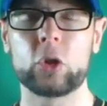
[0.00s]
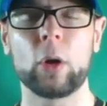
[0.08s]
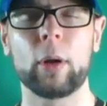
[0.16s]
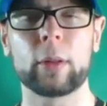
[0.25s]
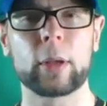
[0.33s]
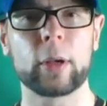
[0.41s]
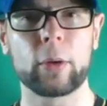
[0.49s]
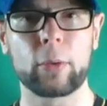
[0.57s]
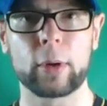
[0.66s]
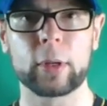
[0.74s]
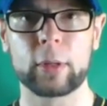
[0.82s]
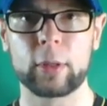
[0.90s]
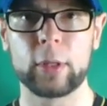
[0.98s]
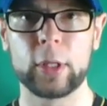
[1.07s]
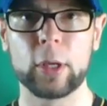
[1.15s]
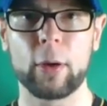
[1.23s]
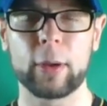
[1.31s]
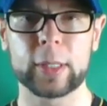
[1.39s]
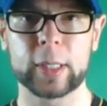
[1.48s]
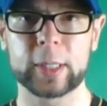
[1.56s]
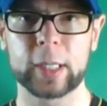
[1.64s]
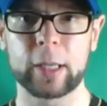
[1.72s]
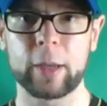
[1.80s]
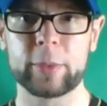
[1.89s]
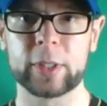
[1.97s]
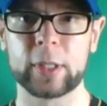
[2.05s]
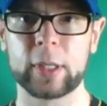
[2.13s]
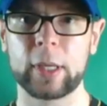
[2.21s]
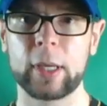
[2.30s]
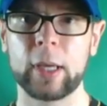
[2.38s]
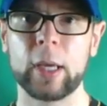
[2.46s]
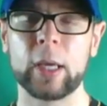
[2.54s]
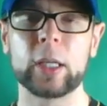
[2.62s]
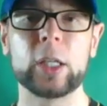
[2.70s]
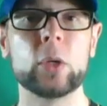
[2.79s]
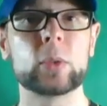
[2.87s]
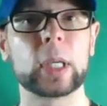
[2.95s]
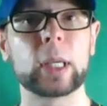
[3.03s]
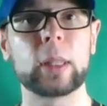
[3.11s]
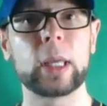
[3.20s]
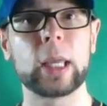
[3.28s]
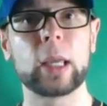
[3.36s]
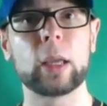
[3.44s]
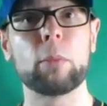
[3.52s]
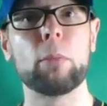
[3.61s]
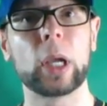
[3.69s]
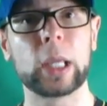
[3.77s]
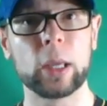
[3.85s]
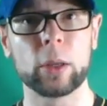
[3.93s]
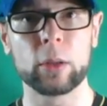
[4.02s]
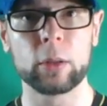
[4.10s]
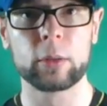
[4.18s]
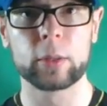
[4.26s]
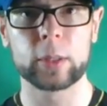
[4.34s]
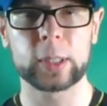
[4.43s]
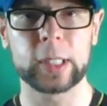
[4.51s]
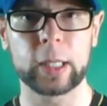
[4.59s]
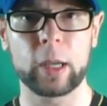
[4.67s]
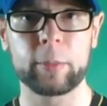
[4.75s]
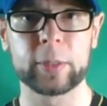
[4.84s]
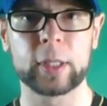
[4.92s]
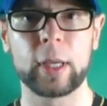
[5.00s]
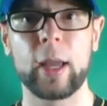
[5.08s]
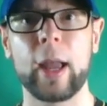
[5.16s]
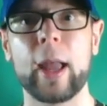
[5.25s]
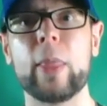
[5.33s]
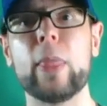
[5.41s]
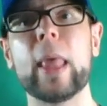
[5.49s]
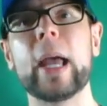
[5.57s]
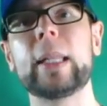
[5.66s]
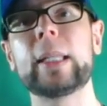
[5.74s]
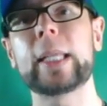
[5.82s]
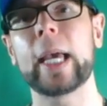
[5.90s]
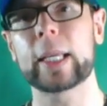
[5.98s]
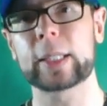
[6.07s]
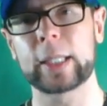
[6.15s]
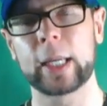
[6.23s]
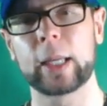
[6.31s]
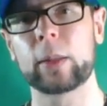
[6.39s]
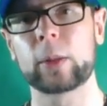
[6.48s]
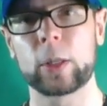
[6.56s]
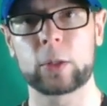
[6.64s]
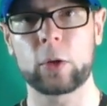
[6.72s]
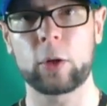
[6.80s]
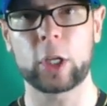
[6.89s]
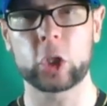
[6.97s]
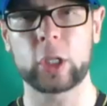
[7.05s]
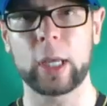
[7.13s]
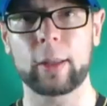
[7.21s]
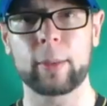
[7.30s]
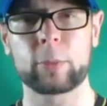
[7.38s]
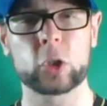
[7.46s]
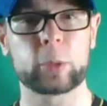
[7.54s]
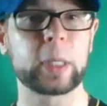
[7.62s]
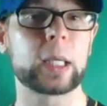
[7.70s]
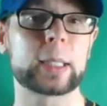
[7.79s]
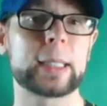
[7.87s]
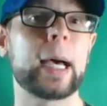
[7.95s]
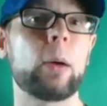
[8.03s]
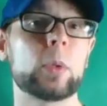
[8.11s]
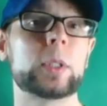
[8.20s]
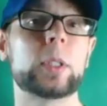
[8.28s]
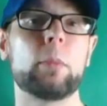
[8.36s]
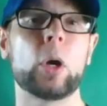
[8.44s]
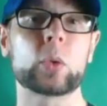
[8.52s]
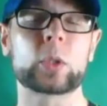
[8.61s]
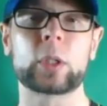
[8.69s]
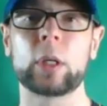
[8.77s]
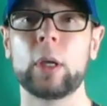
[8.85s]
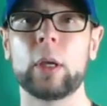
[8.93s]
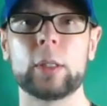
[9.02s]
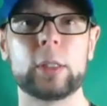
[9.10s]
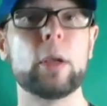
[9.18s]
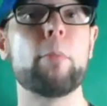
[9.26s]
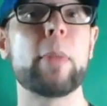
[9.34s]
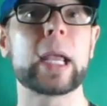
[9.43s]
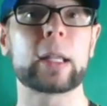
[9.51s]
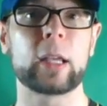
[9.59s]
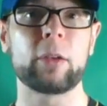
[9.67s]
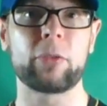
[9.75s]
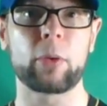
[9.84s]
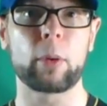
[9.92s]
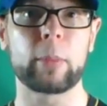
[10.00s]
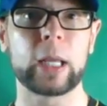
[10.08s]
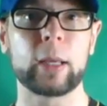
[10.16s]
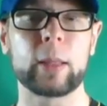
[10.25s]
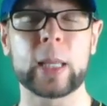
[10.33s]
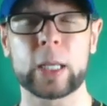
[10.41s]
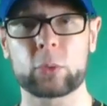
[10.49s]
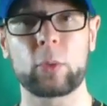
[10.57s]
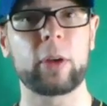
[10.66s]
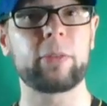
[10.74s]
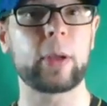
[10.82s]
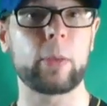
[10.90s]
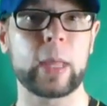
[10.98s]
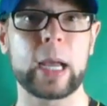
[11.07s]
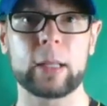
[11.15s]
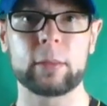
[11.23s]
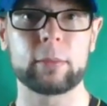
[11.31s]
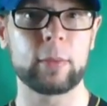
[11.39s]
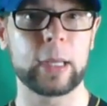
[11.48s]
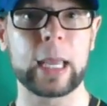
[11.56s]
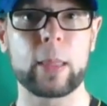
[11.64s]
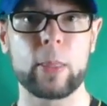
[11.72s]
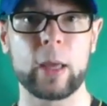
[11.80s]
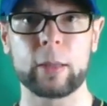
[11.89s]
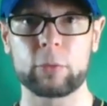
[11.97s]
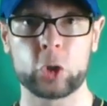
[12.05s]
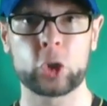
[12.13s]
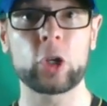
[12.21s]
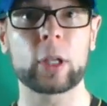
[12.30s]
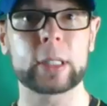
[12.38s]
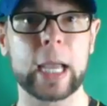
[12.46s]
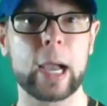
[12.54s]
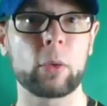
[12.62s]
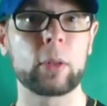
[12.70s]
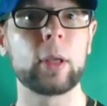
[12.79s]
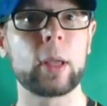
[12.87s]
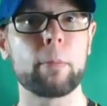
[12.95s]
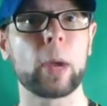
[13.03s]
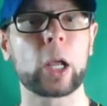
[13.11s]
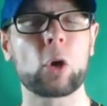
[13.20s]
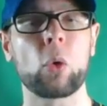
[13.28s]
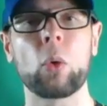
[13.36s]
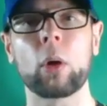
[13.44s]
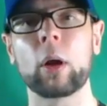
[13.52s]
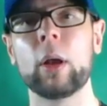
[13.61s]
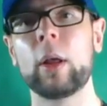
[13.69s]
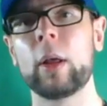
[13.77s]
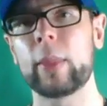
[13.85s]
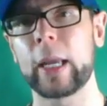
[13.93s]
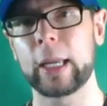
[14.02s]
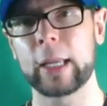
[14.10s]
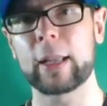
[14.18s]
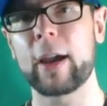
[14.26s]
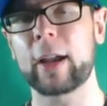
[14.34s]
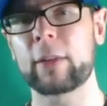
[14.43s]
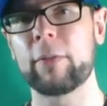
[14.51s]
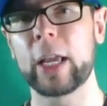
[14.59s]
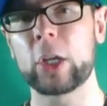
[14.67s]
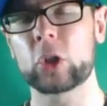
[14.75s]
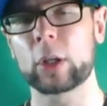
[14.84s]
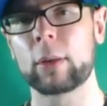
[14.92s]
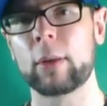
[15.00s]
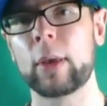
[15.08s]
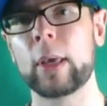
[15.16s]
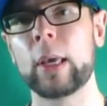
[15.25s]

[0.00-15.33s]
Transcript: Janda or Janda sit-ups, using the McGill sit-ups, and then testing the Turkish get-up, just because that was the most demanding for me. And that's where I found that, again, that shutdown in my core, that inactivation.